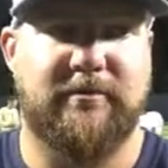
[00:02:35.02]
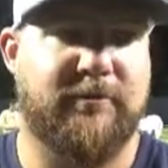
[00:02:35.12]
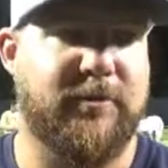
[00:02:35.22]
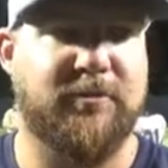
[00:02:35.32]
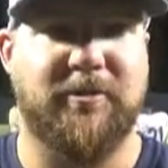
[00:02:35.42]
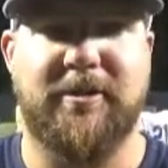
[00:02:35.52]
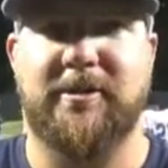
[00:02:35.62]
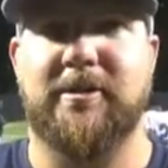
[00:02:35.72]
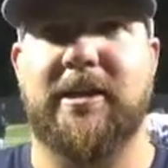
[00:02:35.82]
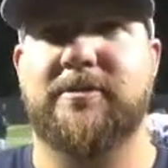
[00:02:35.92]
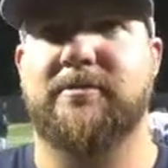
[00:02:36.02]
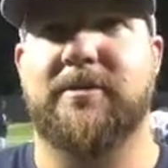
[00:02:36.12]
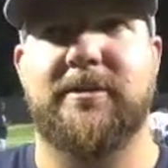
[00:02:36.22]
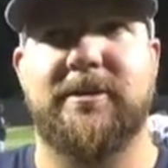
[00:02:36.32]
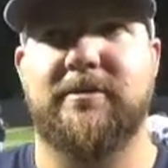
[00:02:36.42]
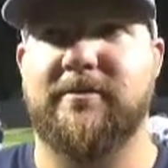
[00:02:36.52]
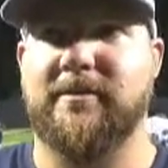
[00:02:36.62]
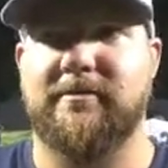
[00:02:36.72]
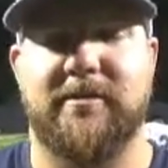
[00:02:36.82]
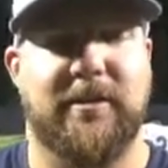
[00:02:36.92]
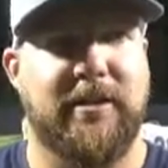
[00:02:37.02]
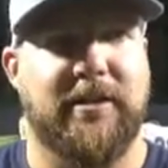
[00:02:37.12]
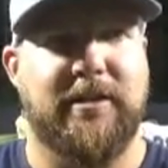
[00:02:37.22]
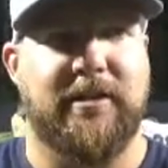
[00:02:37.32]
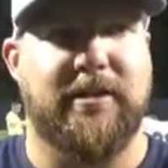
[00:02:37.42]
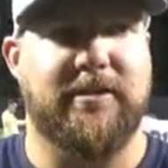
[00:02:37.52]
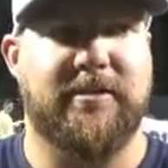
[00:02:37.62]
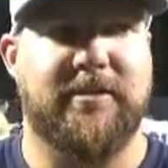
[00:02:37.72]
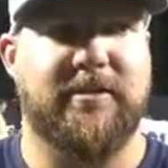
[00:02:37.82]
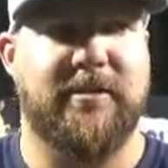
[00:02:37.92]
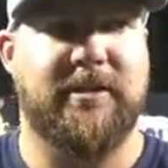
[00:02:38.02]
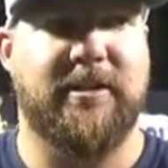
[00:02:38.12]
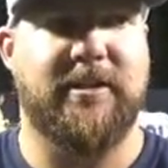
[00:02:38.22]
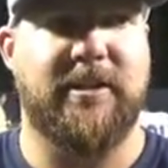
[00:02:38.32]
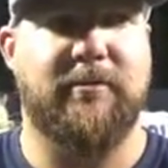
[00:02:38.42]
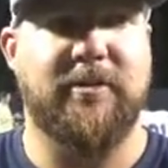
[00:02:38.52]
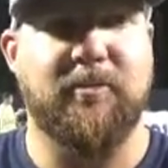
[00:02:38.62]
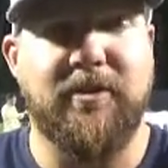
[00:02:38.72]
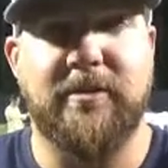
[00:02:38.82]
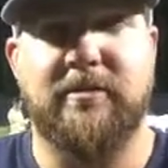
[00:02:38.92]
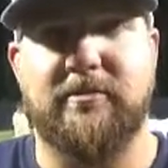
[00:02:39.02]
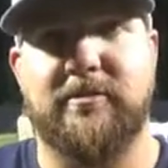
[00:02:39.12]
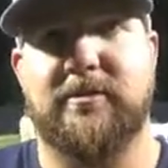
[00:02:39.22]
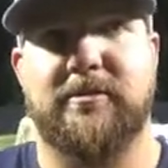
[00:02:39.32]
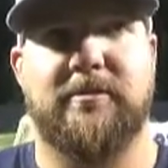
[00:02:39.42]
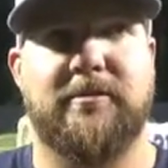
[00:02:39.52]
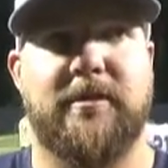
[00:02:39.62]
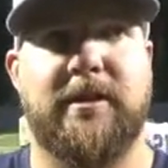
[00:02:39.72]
First one here, last one to leave, and he's just a kid that we depend on, and